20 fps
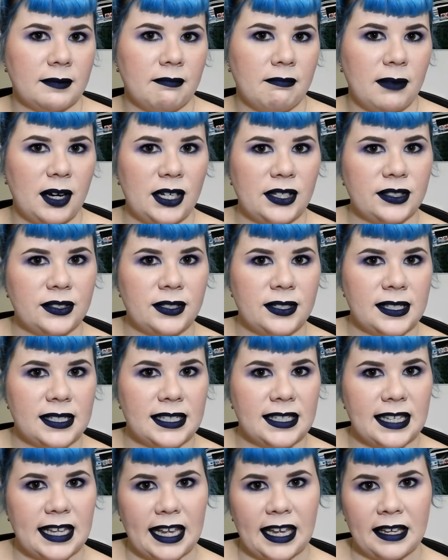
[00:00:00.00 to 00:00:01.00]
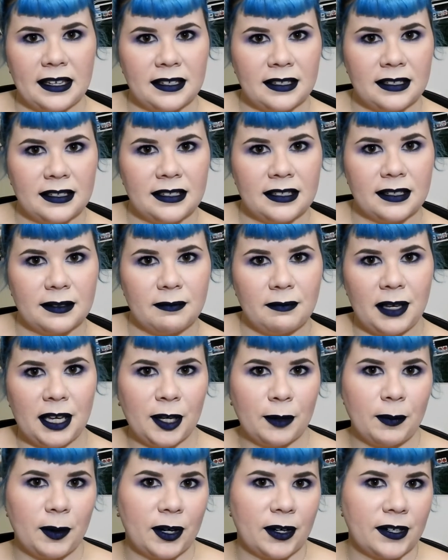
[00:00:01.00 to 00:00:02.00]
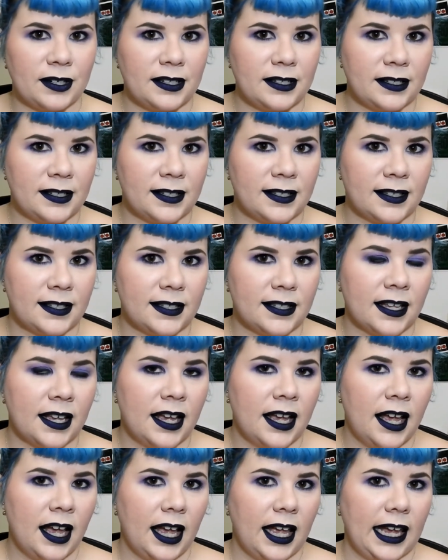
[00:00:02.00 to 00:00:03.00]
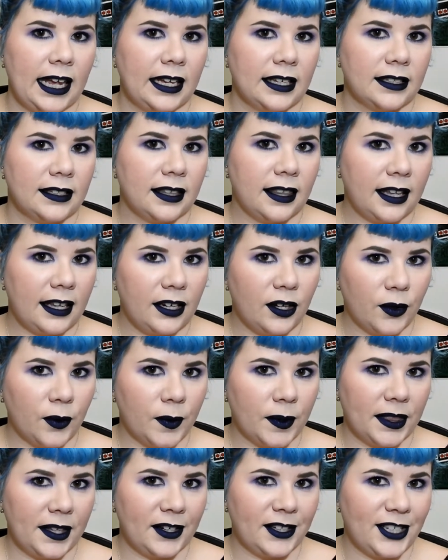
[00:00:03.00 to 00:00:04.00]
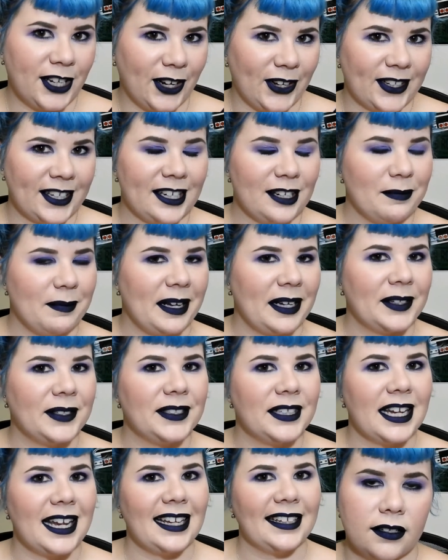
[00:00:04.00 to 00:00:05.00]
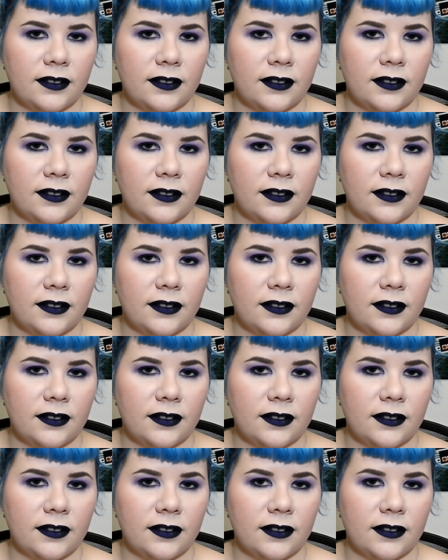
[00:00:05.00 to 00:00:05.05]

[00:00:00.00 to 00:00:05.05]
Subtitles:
models and makeup artists, and they know what they're talking about.